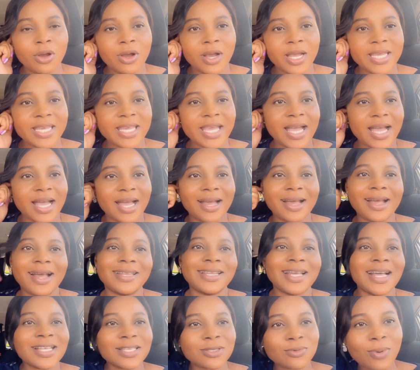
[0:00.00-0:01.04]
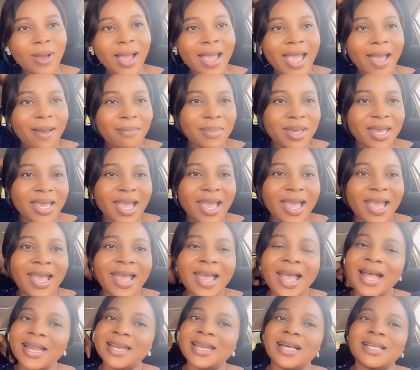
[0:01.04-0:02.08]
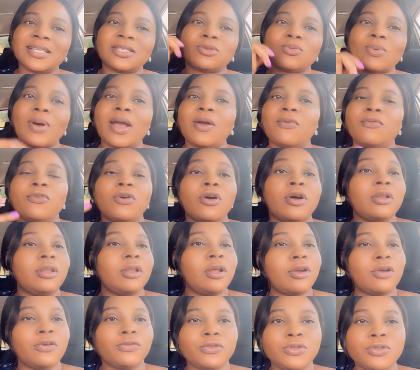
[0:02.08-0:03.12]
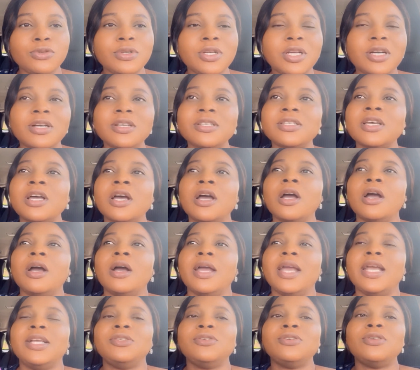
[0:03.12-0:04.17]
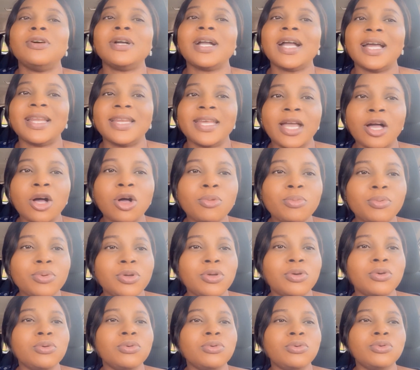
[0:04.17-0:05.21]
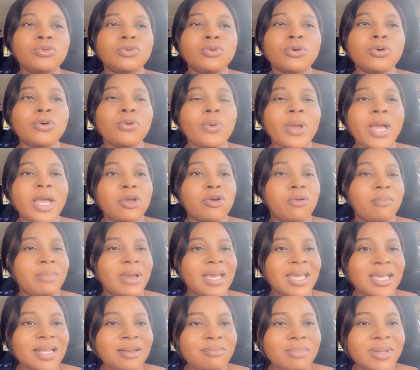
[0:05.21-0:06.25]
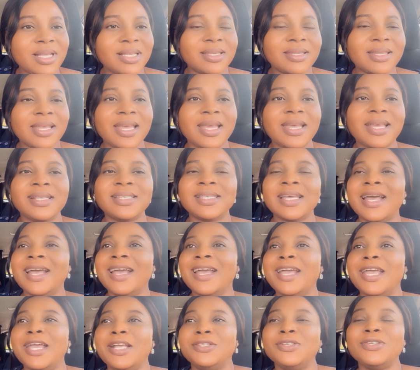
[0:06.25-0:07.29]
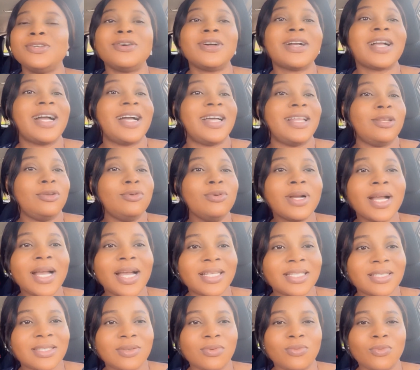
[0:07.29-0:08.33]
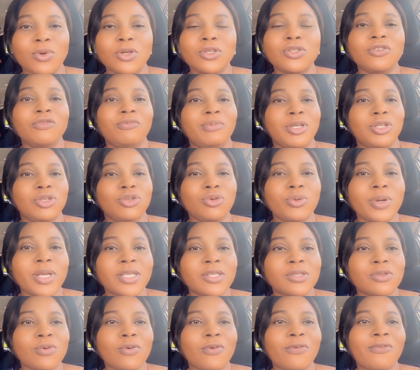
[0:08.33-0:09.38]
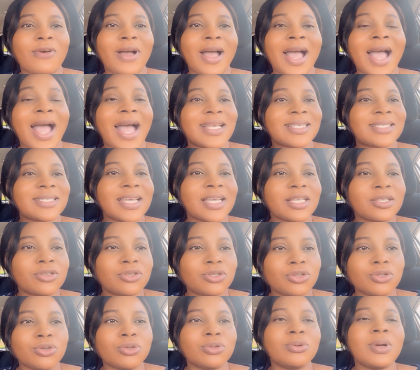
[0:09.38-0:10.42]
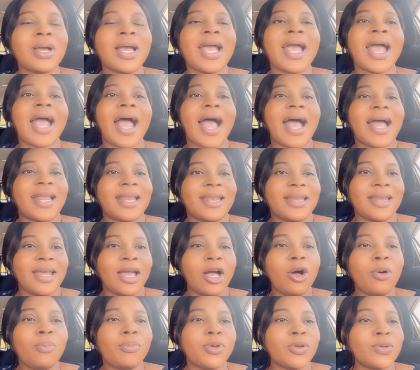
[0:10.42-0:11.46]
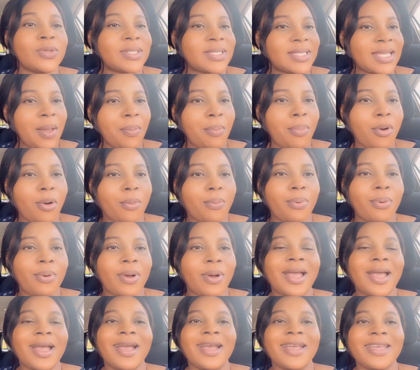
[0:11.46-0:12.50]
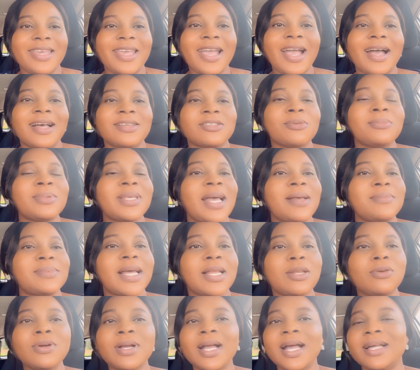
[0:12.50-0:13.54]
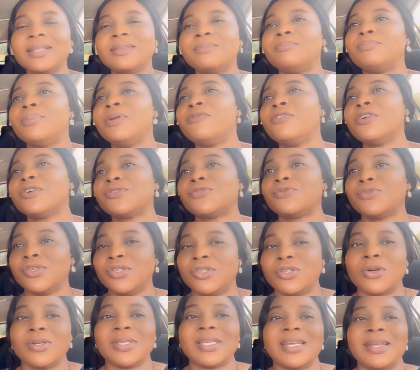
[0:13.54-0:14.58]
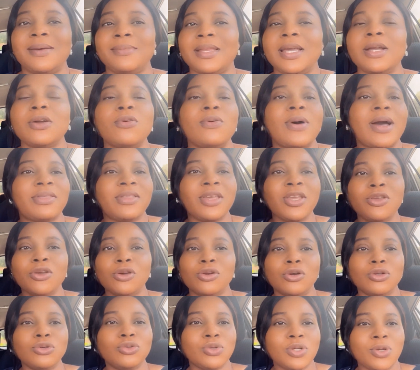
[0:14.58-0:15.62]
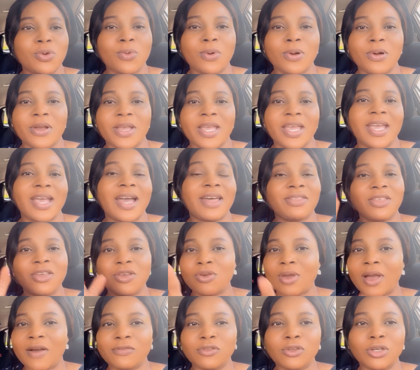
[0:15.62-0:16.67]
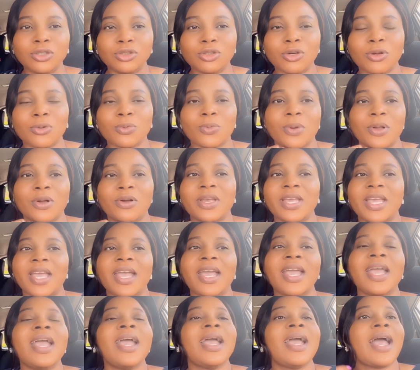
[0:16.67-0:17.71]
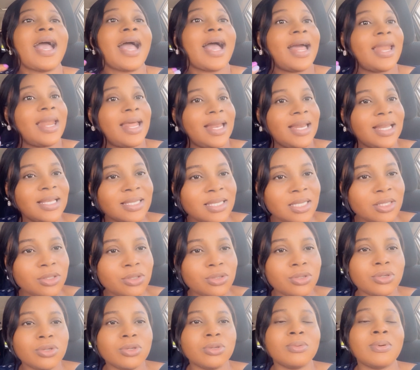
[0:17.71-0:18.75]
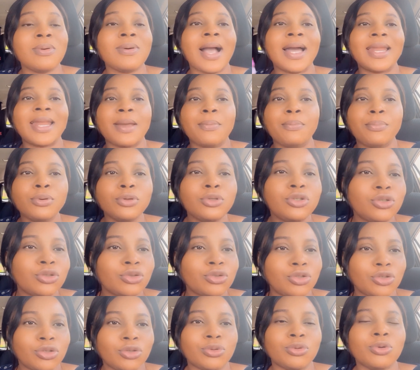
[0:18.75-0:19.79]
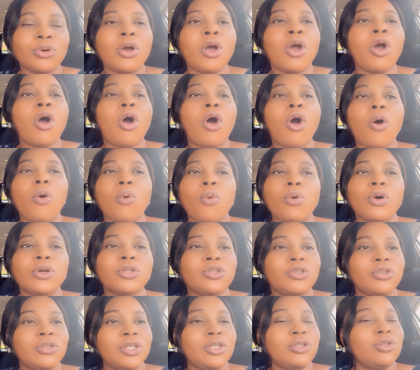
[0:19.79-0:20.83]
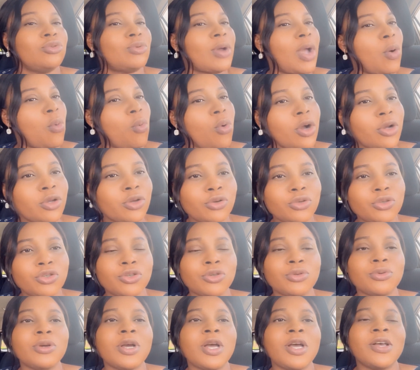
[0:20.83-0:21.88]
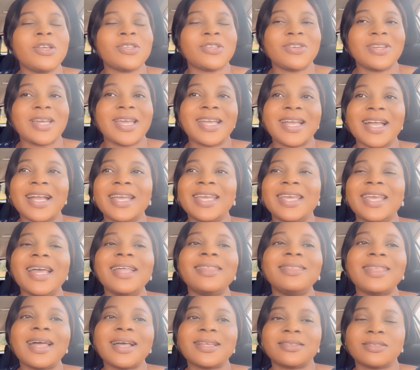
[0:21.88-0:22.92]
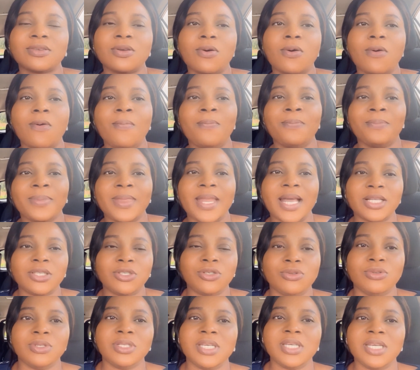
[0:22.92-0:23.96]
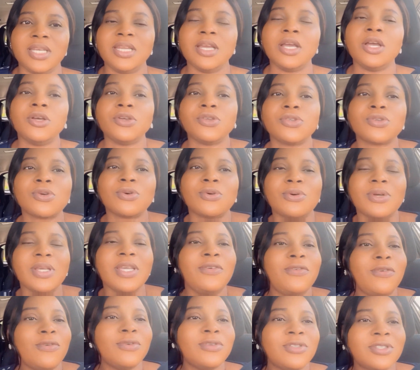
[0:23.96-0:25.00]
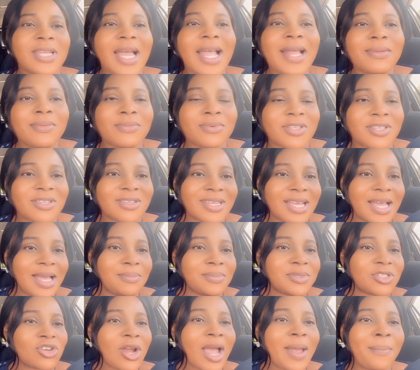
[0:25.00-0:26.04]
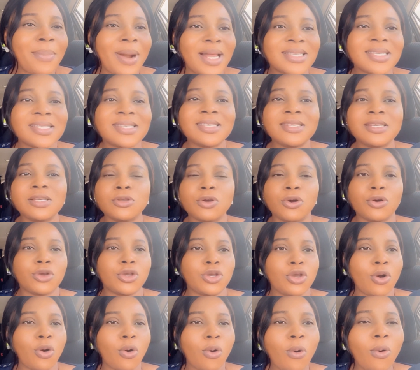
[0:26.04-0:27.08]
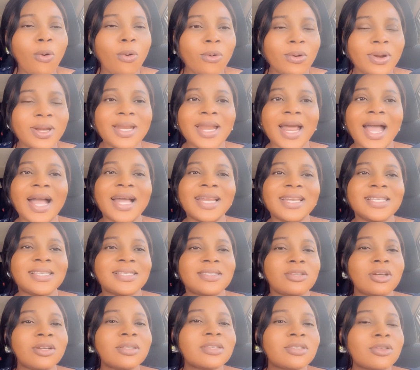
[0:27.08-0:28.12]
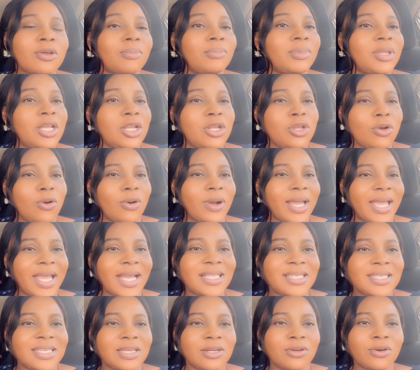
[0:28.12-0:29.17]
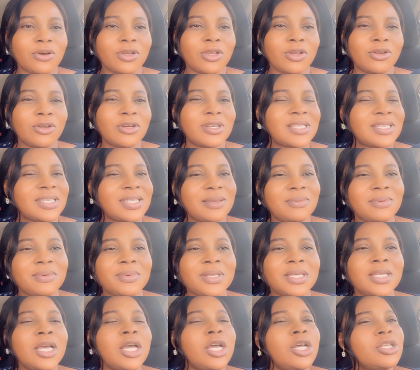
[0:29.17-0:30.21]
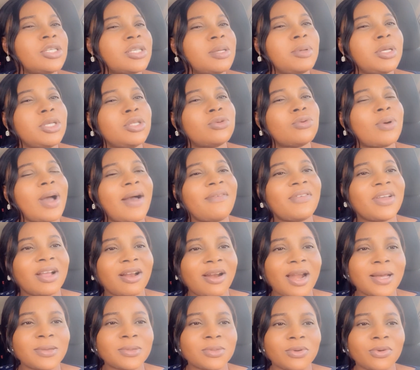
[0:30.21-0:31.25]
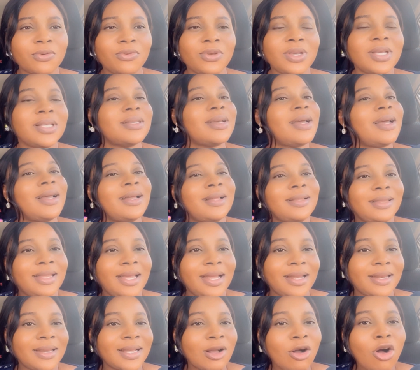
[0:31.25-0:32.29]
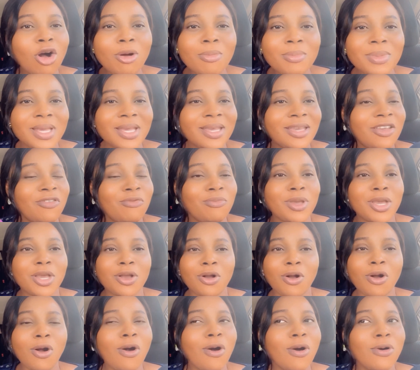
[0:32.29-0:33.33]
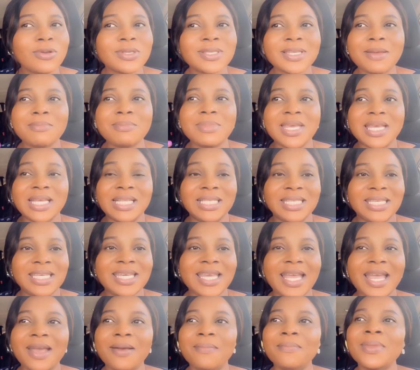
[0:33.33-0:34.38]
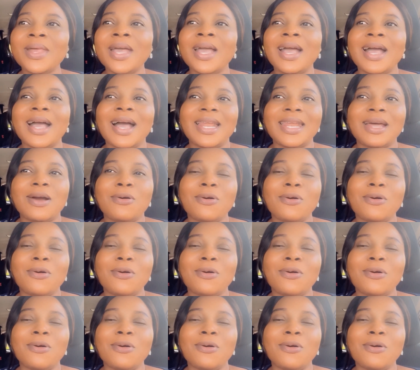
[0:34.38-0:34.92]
Yeah, and that's why I'm here, and that's why we've got a lot of tutors. A tutor can help you know where you're making mistakes. A tutor can look at what you've been doing so far, assess you, and help you step up. Yeah, sometimes I look at previous results and I'm like, oh, I think you're not doing well here. I think you have not done well here. And I listen to you and I put you through on what you need to do. I walk you through so that I can get that score that you need. So if you try practicing it on your own and it's not something you're getting, or you're not seeming to have a grasp of it, then call me, give me a call, send me a DM, and I'll